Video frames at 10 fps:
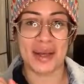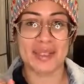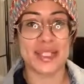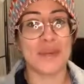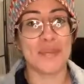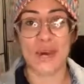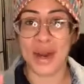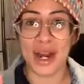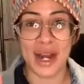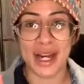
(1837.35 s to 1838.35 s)

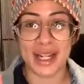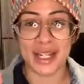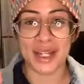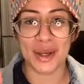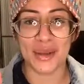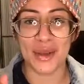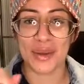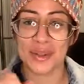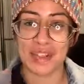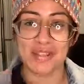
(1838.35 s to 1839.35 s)
Support, the
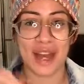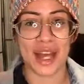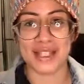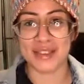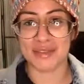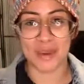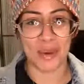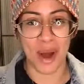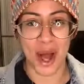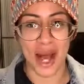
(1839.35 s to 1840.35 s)
OnlyFans if you
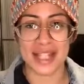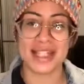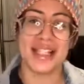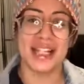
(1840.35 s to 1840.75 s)
want.